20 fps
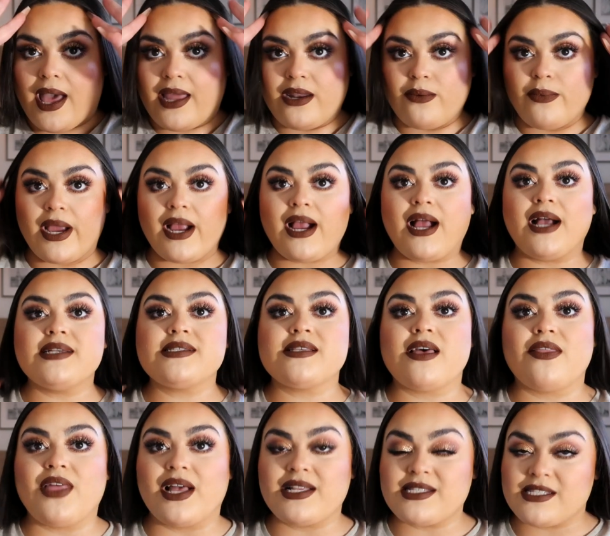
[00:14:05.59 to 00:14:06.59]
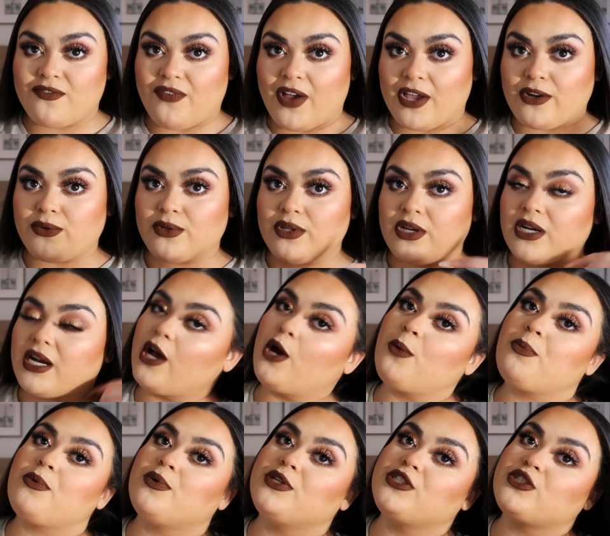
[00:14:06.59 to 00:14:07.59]
Anyway, guys, that's the final look. I
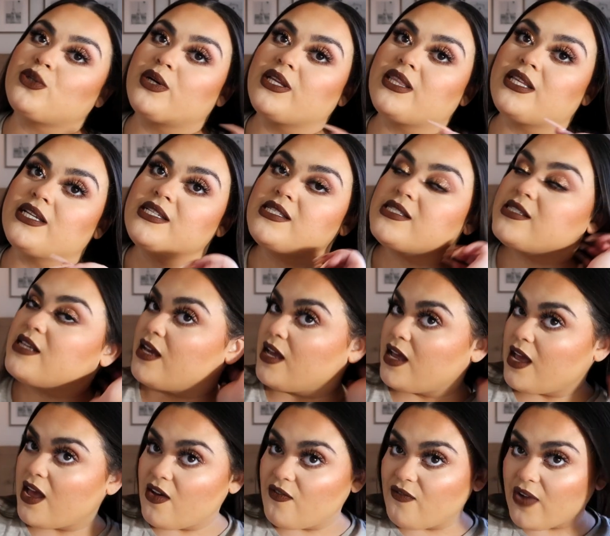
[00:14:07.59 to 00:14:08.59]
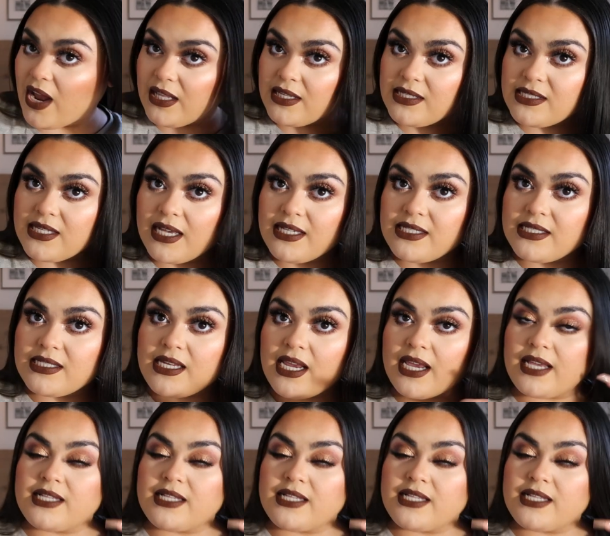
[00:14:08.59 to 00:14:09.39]
hope you enjoyed this Valentine's Day